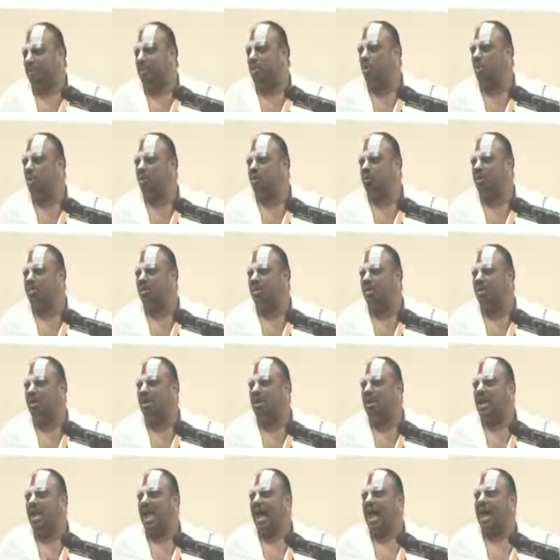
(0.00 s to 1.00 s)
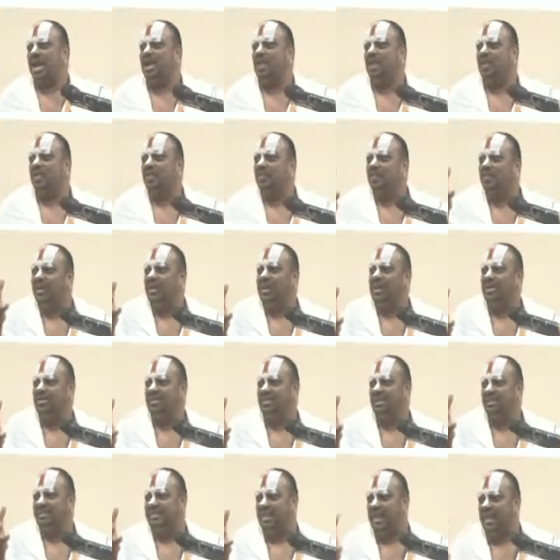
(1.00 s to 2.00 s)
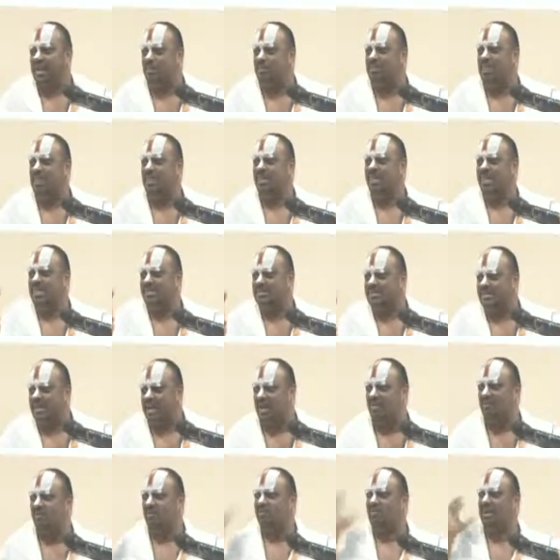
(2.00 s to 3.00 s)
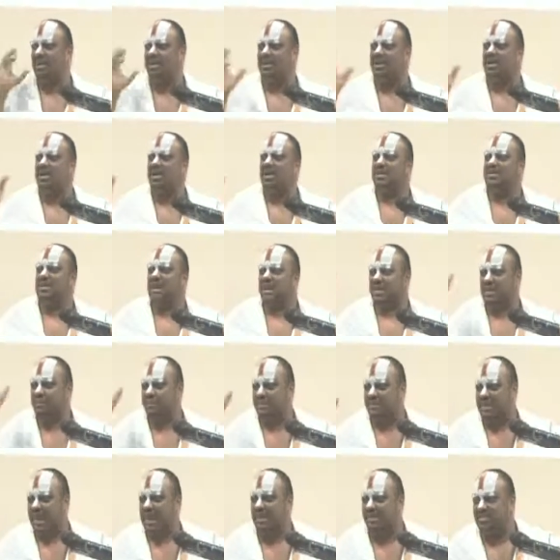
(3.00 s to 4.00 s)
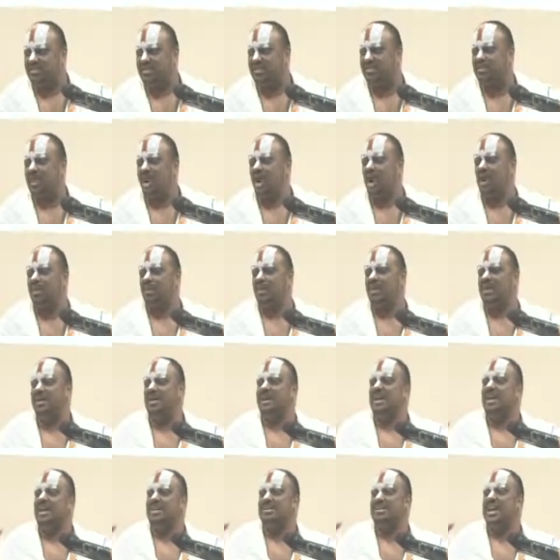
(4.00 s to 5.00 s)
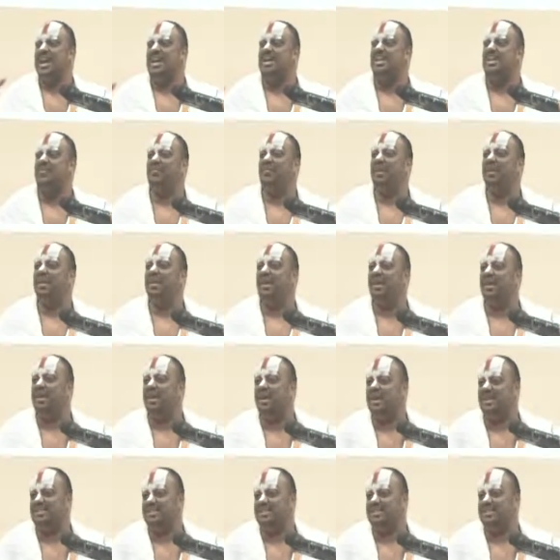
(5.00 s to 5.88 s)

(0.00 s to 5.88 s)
used, and if he is tamed and enslaved by circumstances or by scientific